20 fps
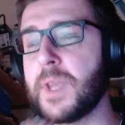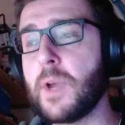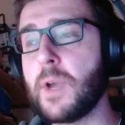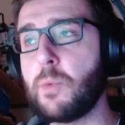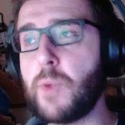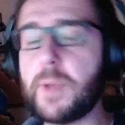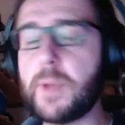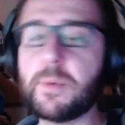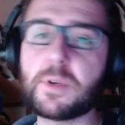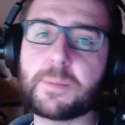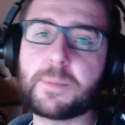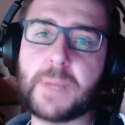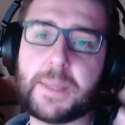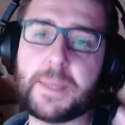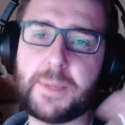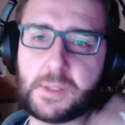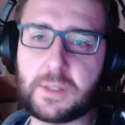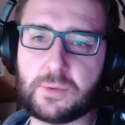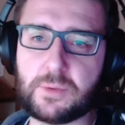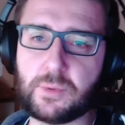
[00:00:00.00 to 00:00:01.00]
we would
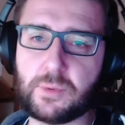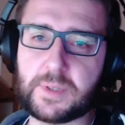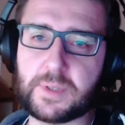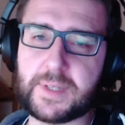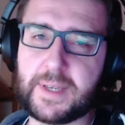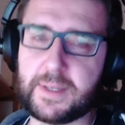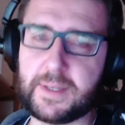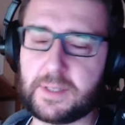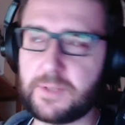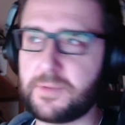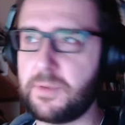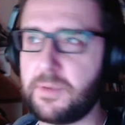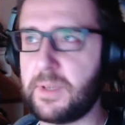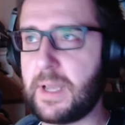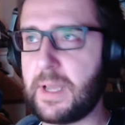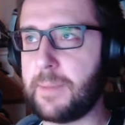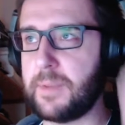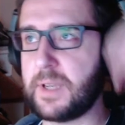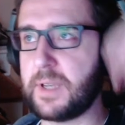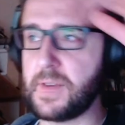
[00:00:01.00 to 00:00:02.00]
maybe do a different
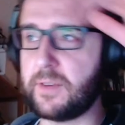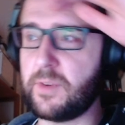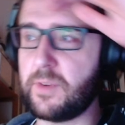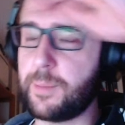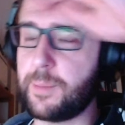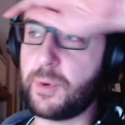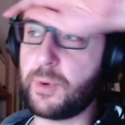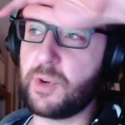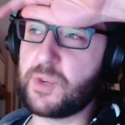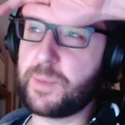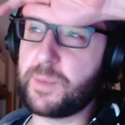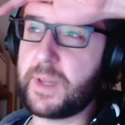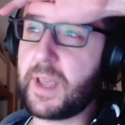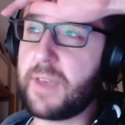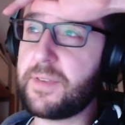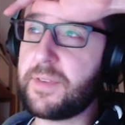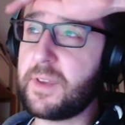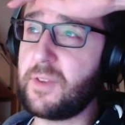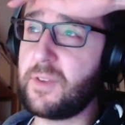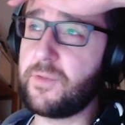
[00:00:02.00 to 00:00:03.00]
kind of approach. But
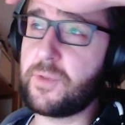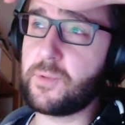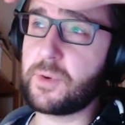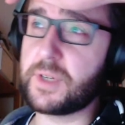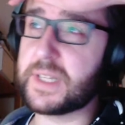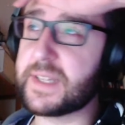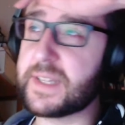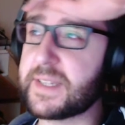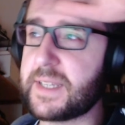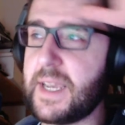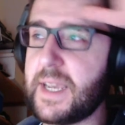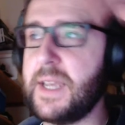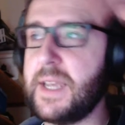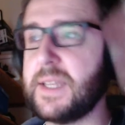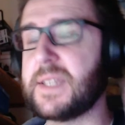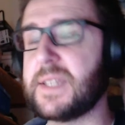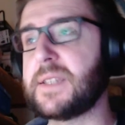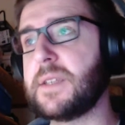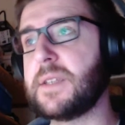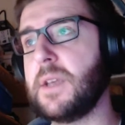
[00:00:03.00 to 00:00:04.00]
I think for this
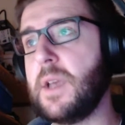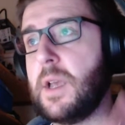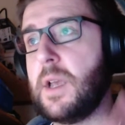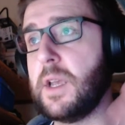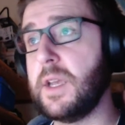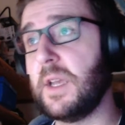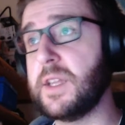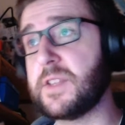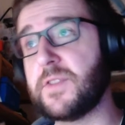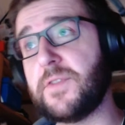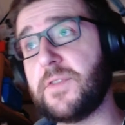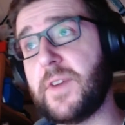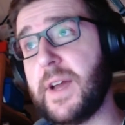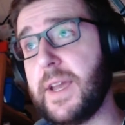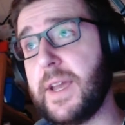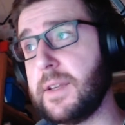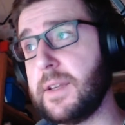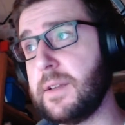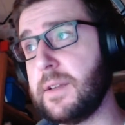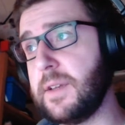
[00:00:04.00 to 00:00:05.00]
case, it's
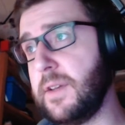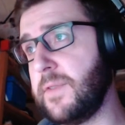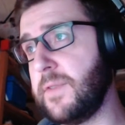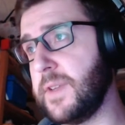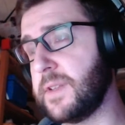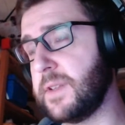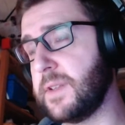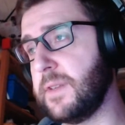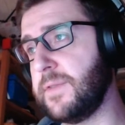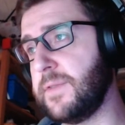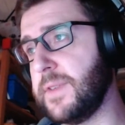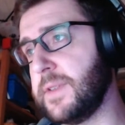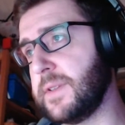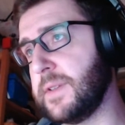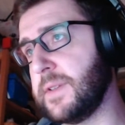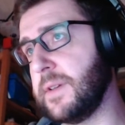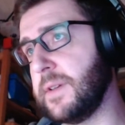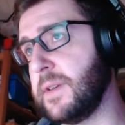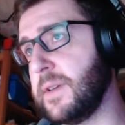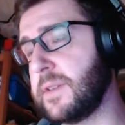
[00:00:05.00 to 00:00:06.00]
fine if
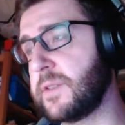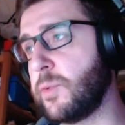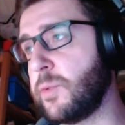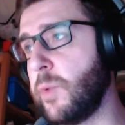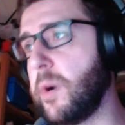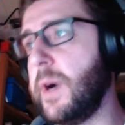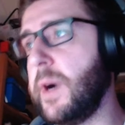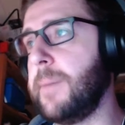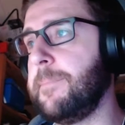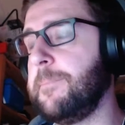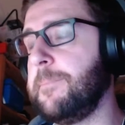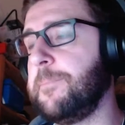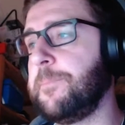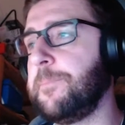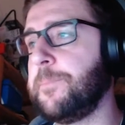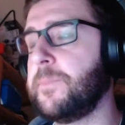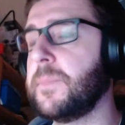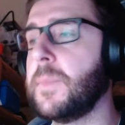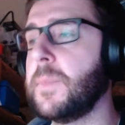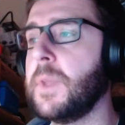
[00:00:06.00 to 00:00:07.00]
it's a square.
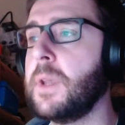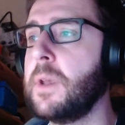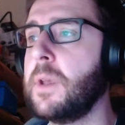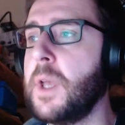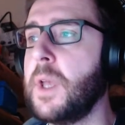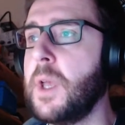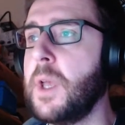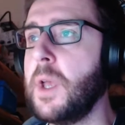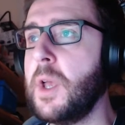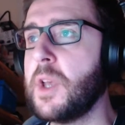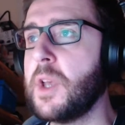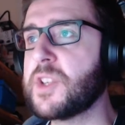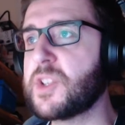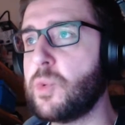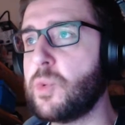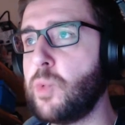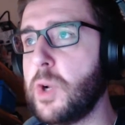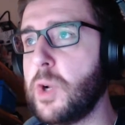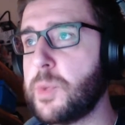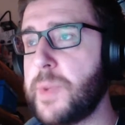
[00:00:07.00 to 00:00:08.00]

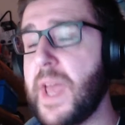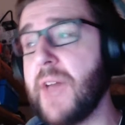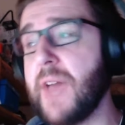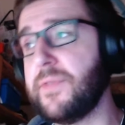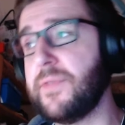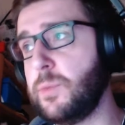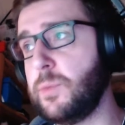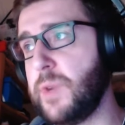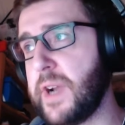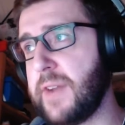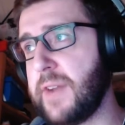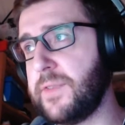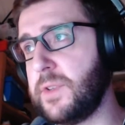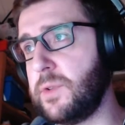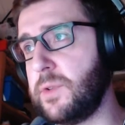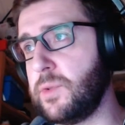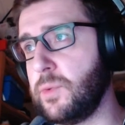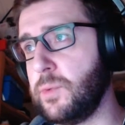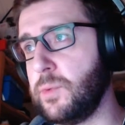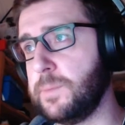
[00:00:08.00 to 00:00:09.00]
So what we have to
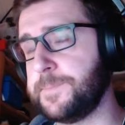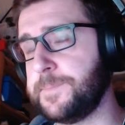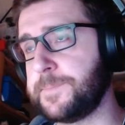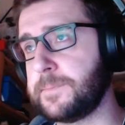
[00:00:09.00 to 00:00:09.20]
do